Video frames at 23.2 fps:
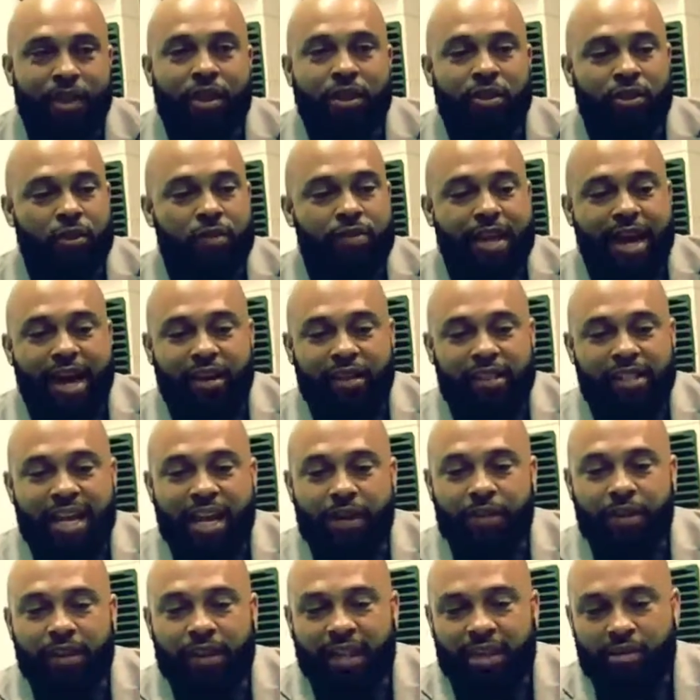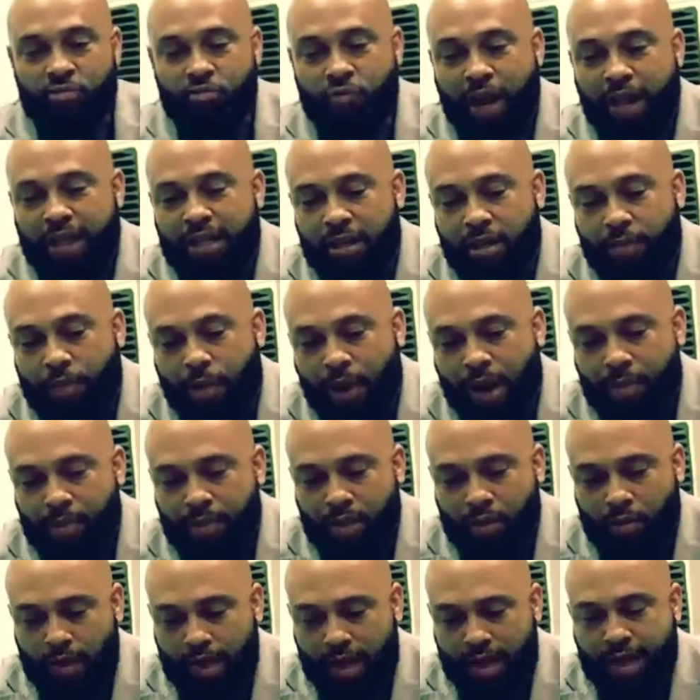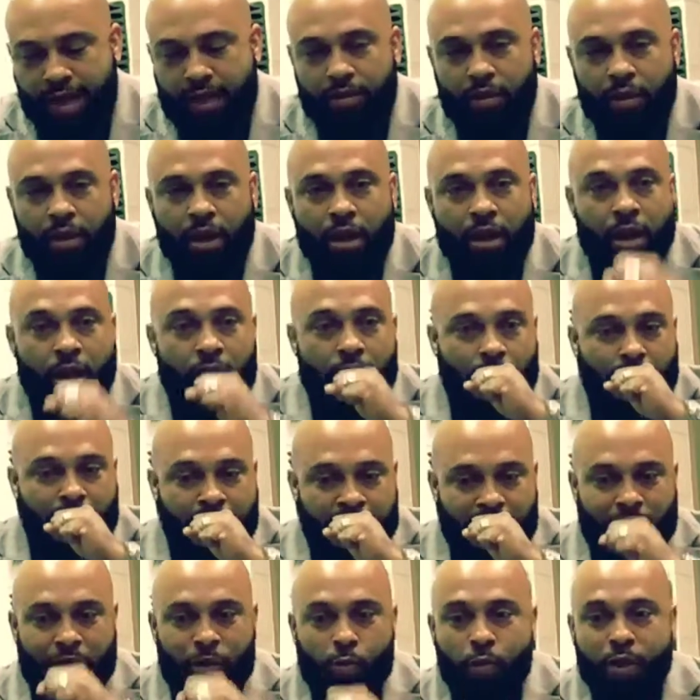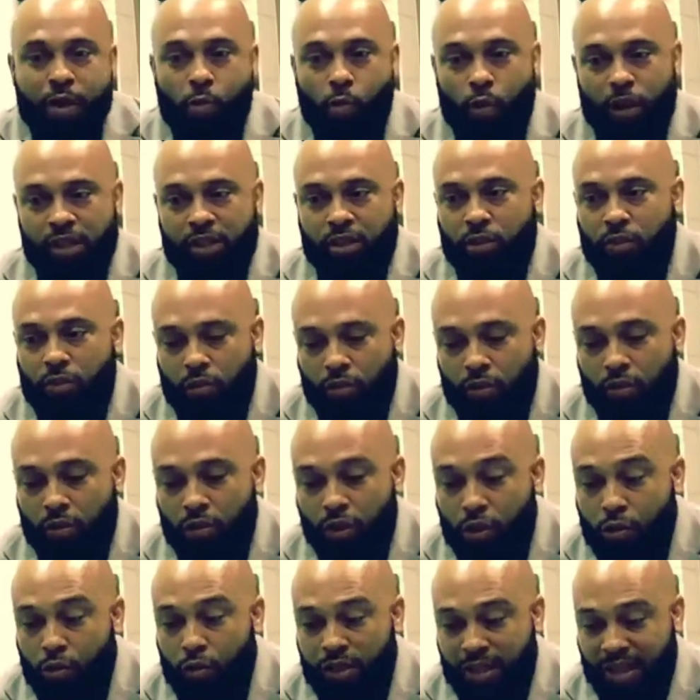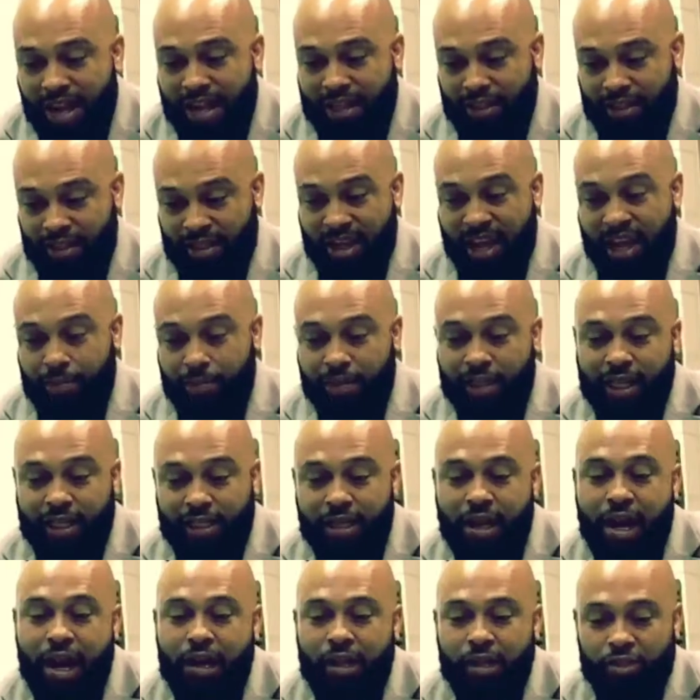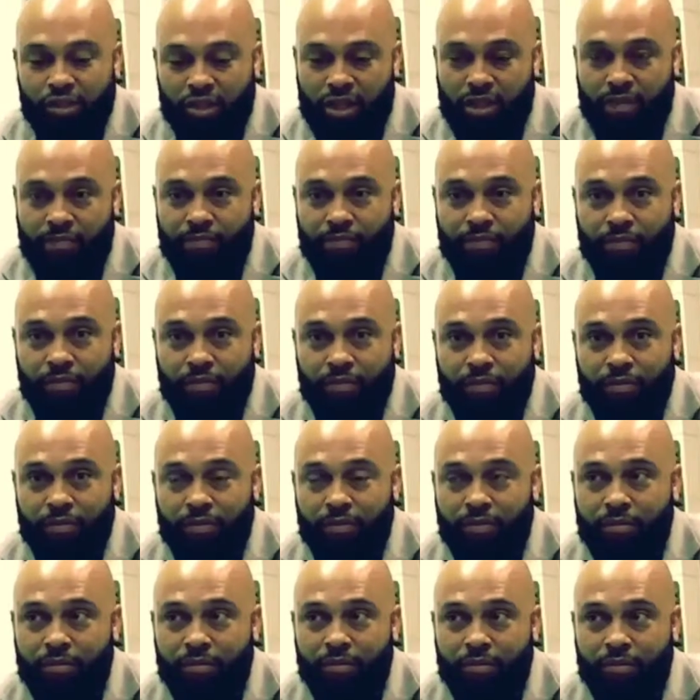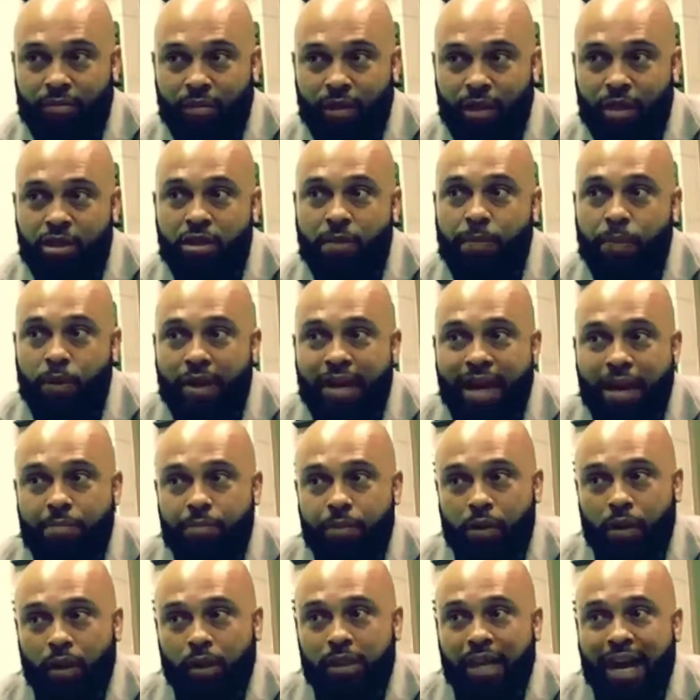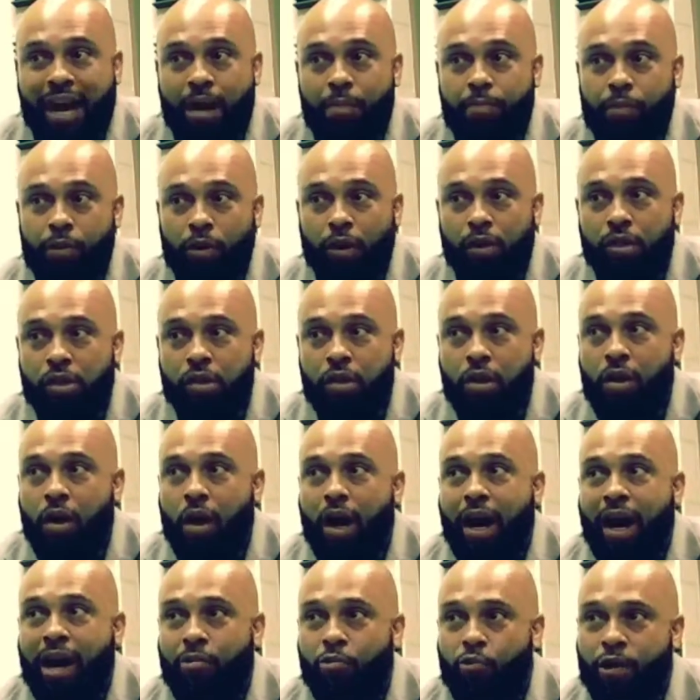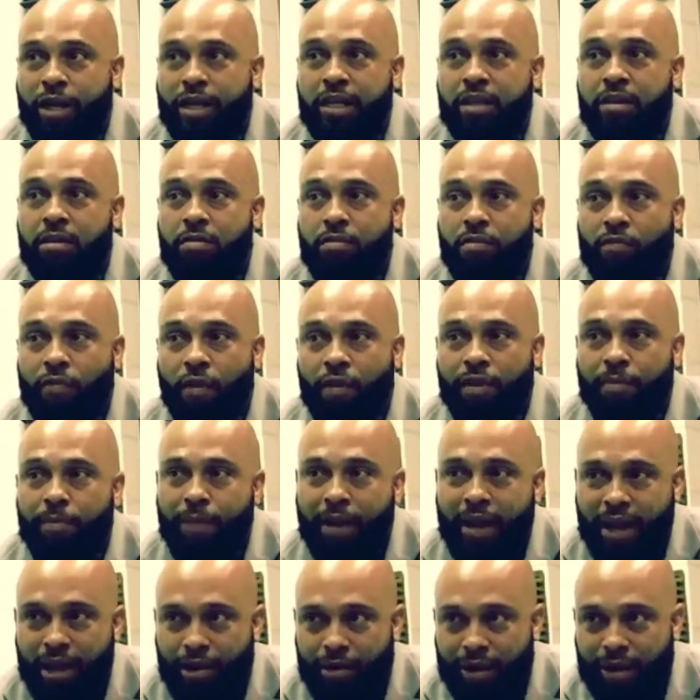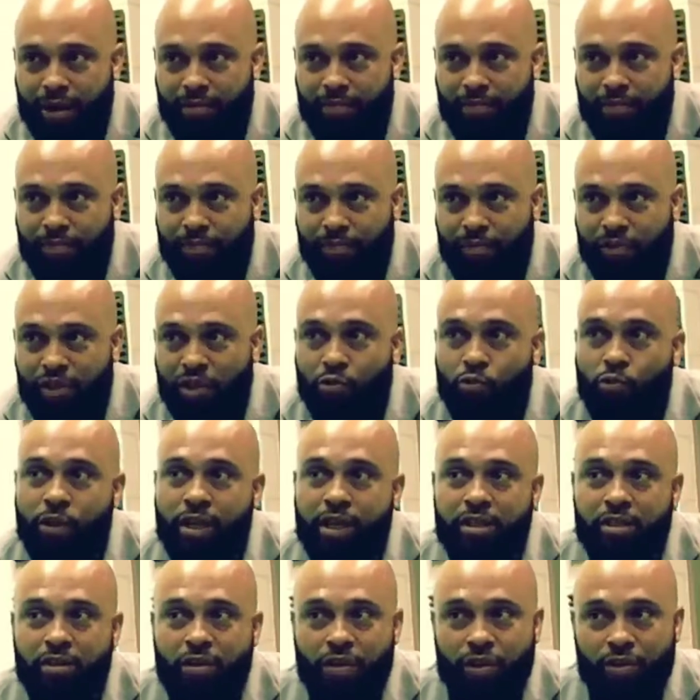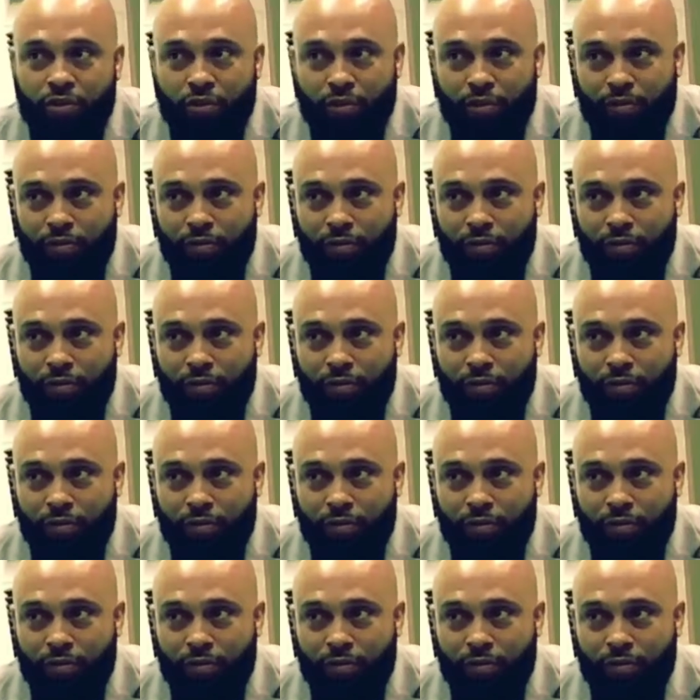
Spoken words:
So now there's everything right in the palm of your hand. We want to use that same technology to put our books. Our books are written for the parent to read to the children.